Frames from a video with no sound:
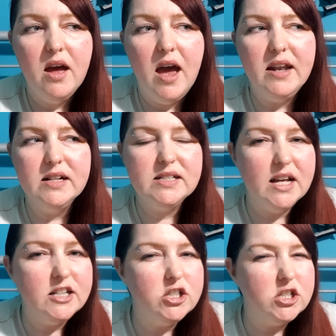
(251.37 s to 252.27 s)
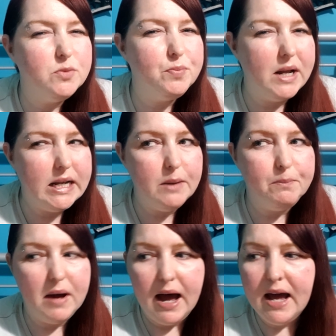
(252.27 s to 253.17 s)
And instead of just bringing
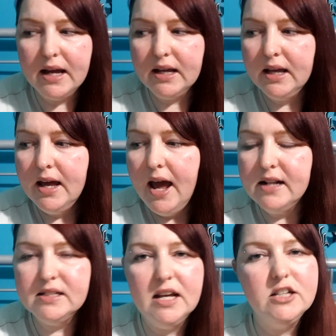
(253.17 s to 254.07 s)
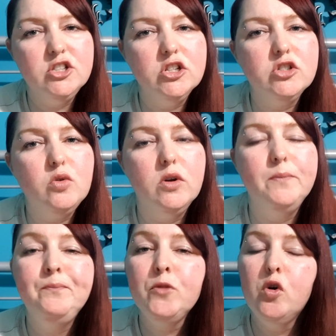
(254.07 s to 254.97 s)
it back, Instead of just
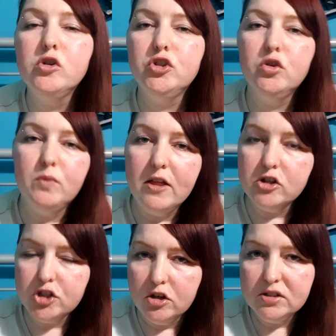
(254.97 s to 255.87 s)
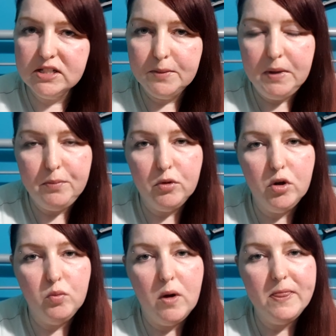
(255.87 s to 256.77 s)
going, oh, do you know what? There's thousands of people
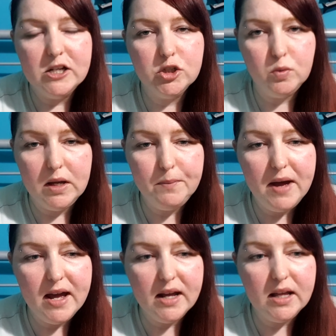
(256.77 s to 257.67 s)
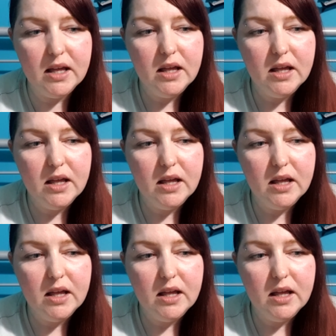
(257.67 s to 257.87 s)
who want this sweetie back.